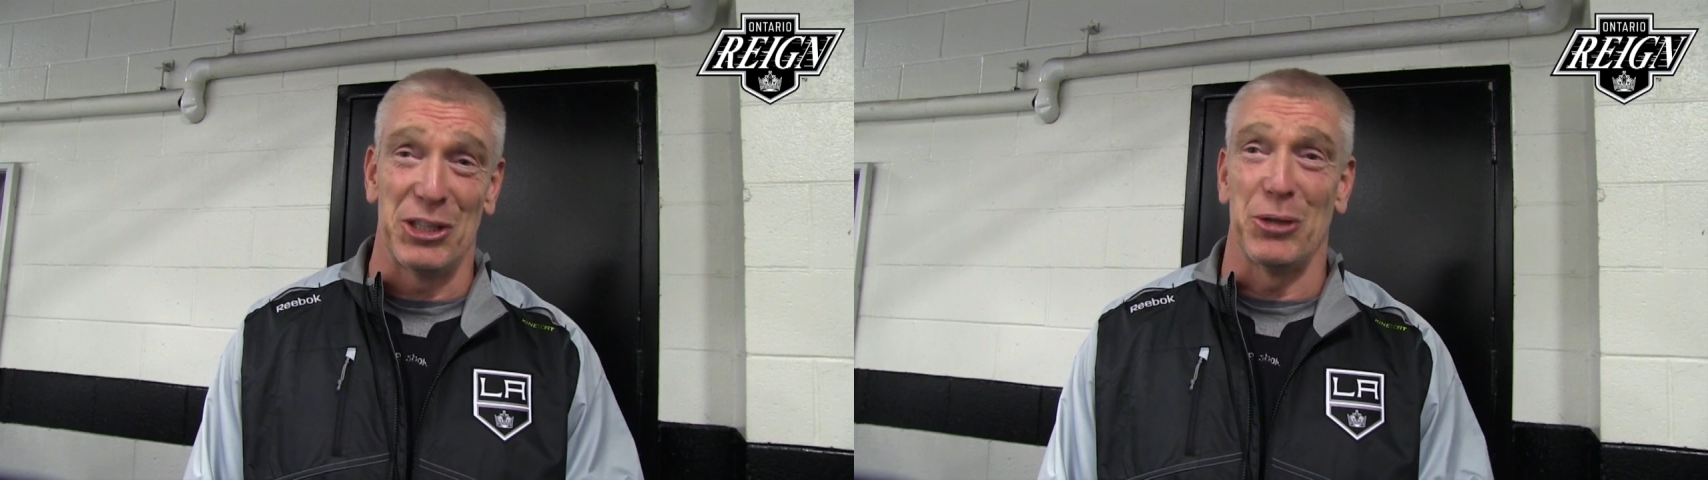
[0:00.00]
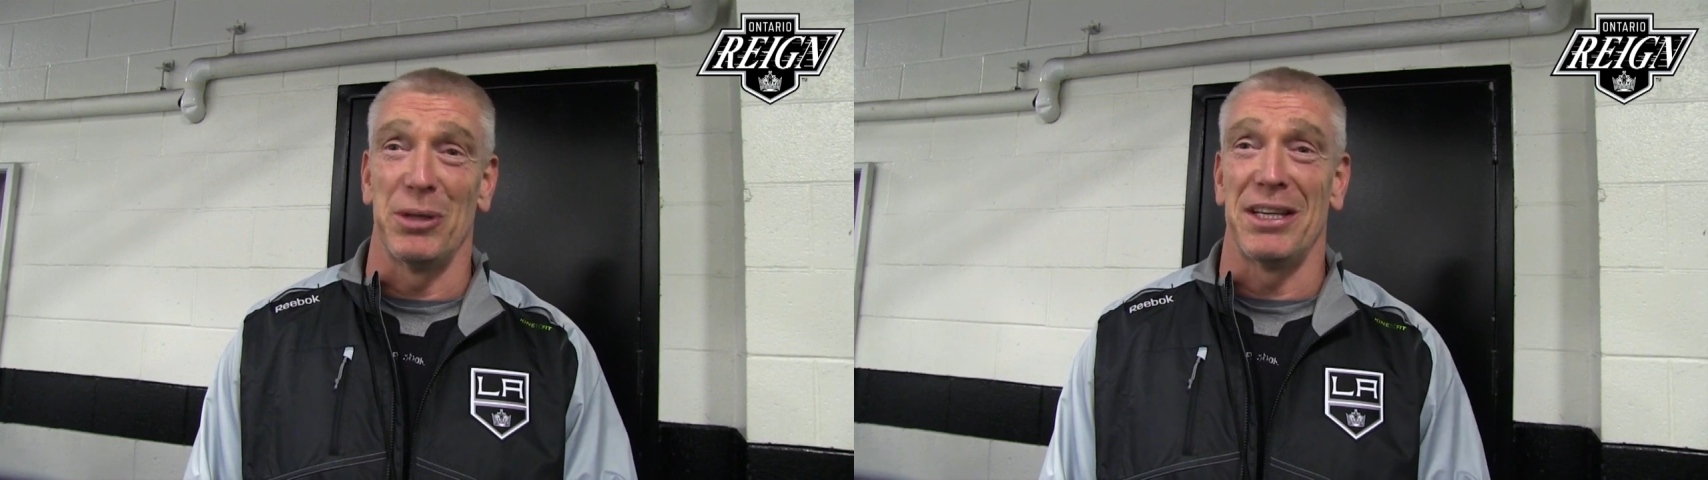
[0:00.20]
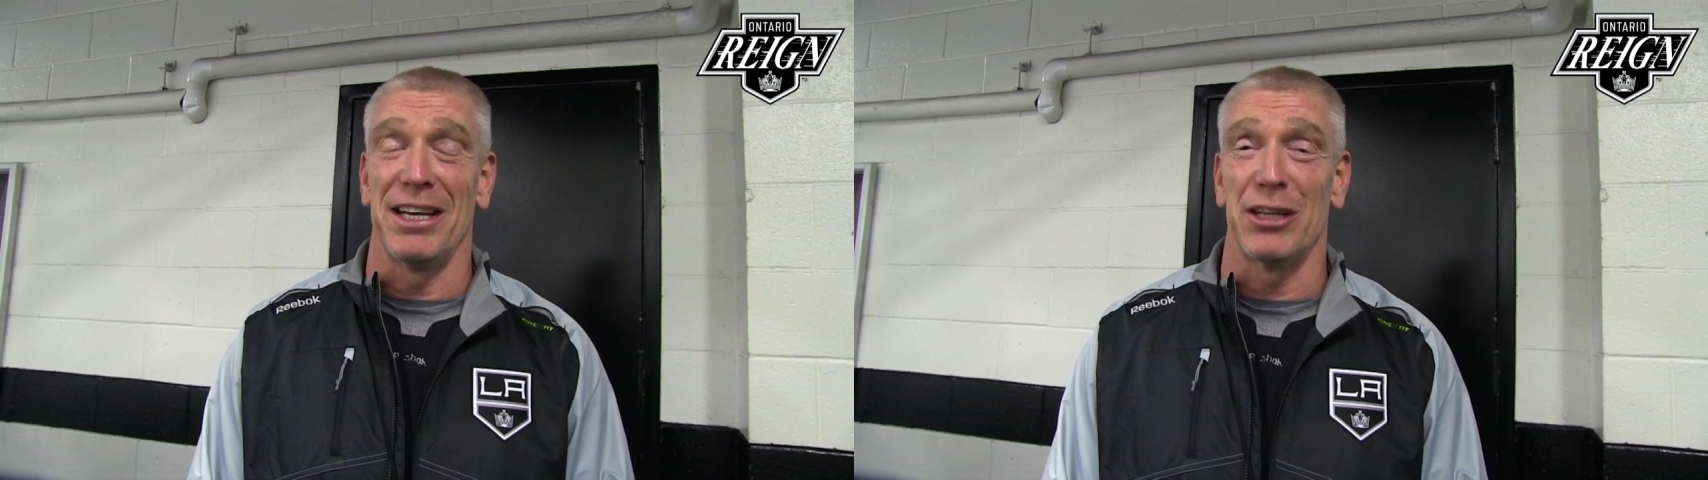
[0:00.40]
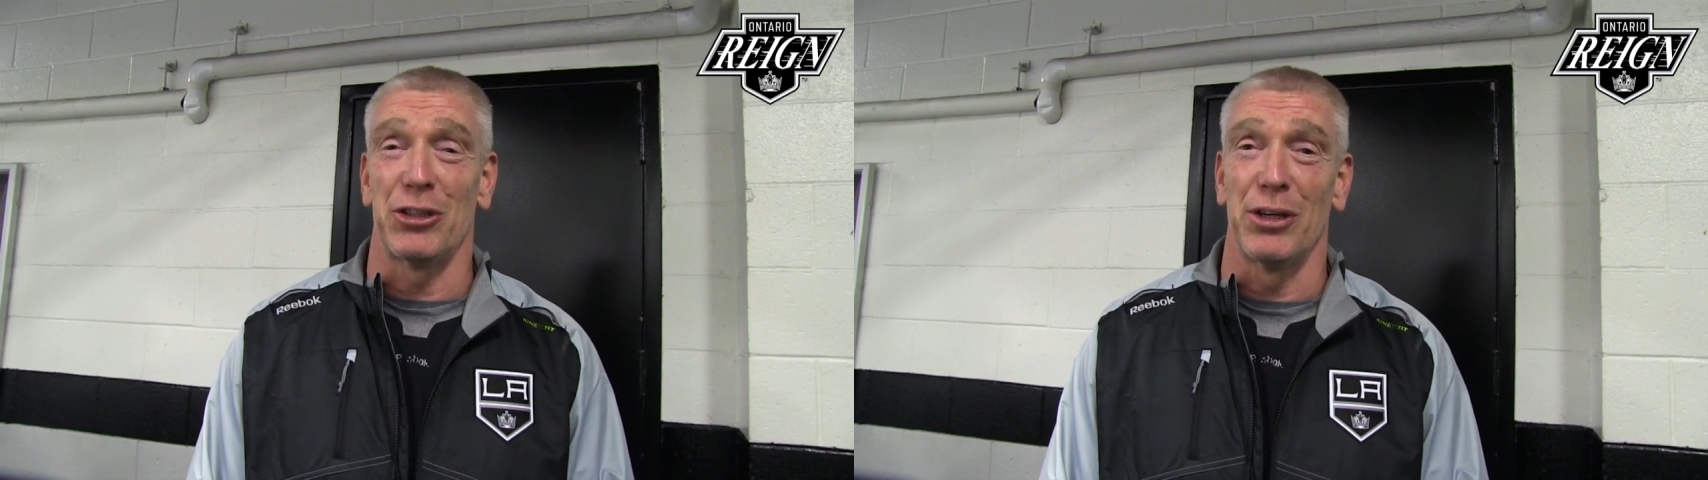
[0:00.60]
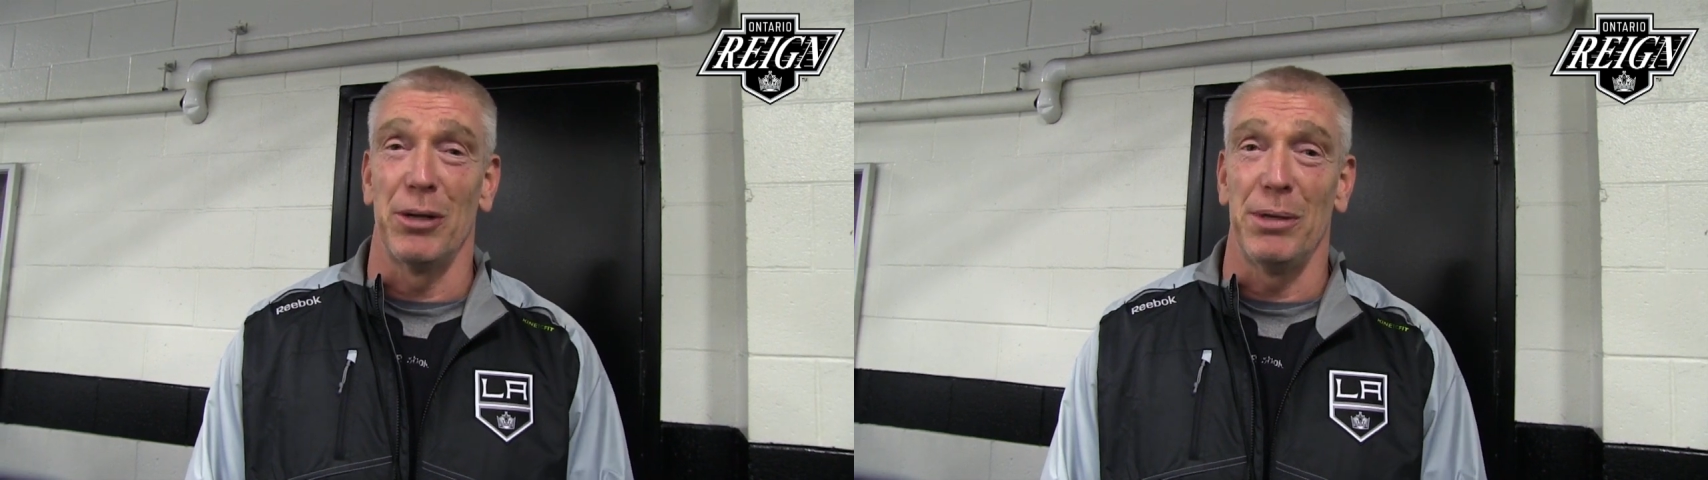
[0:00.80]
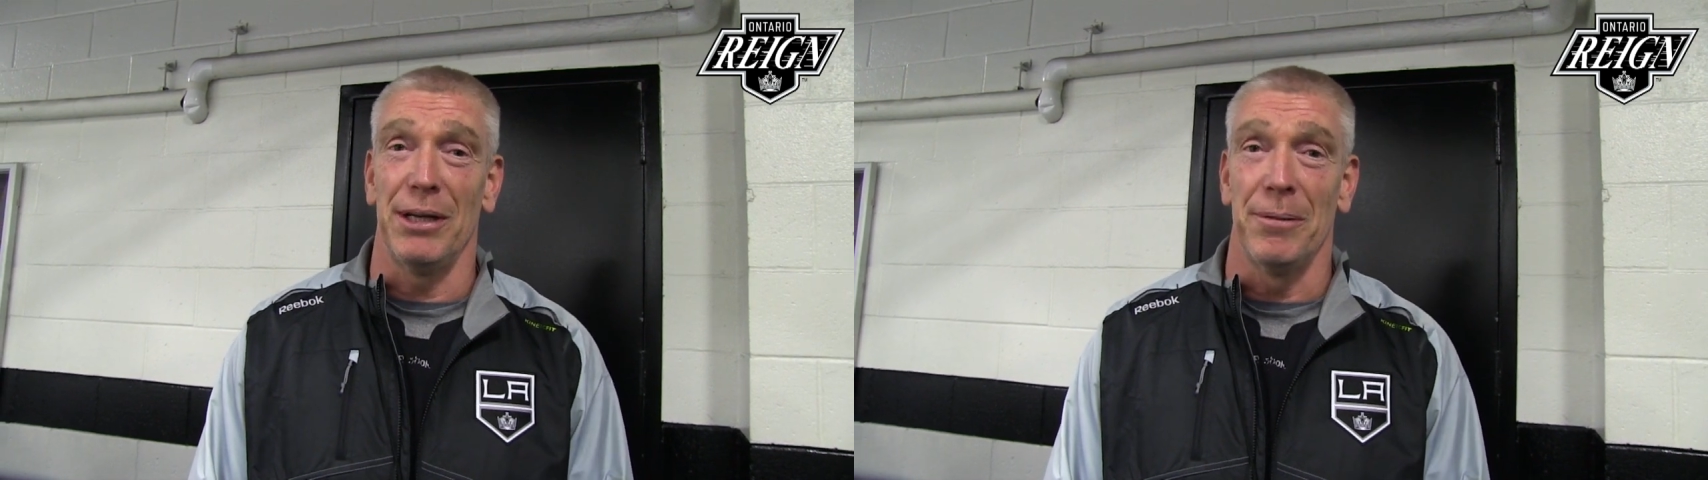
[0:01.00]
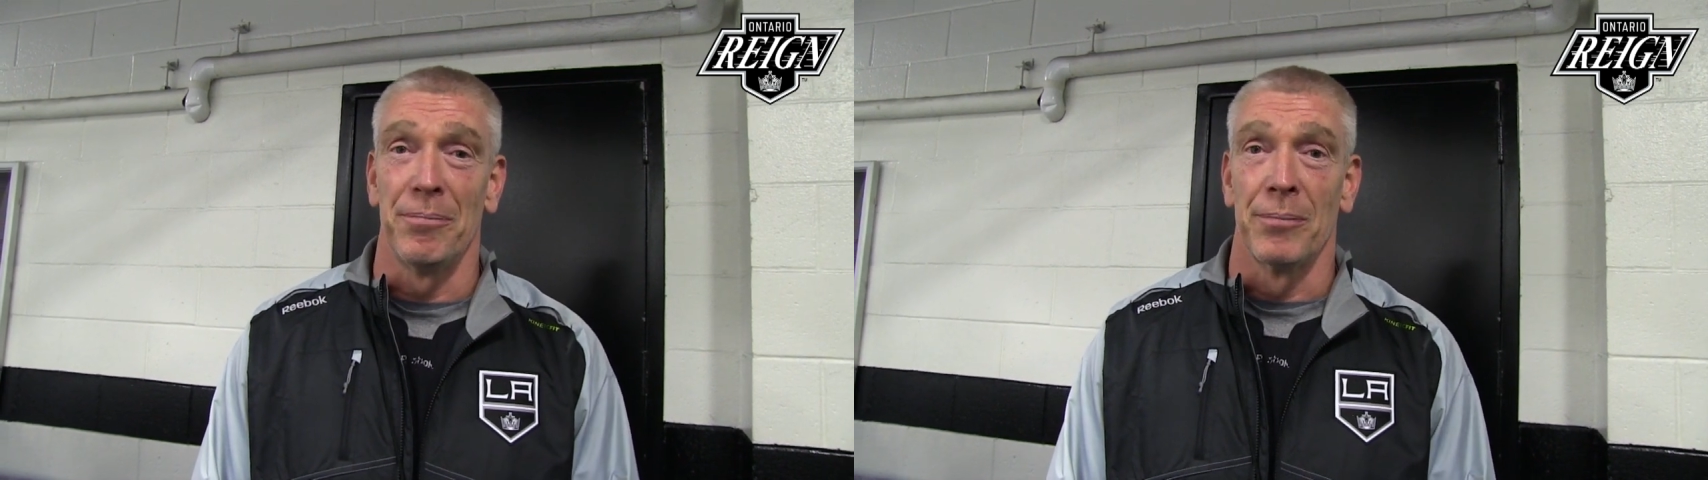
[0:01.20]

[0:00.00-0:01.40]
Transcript: as you would think it's going to be.